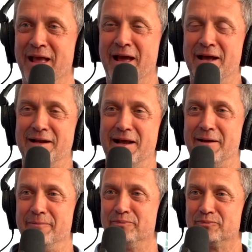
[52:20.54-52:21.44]
You
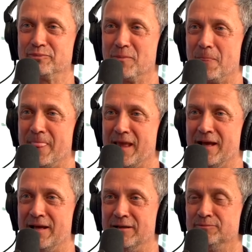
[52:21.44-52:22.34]
must have done
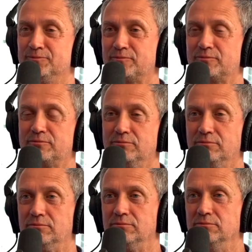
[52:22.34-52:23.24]
something like to the
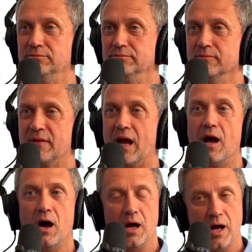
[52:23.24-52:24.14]
field or something.
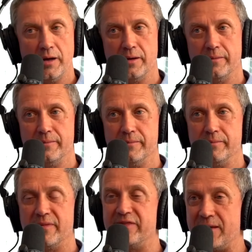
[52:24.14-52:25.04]
They must have picked up on something.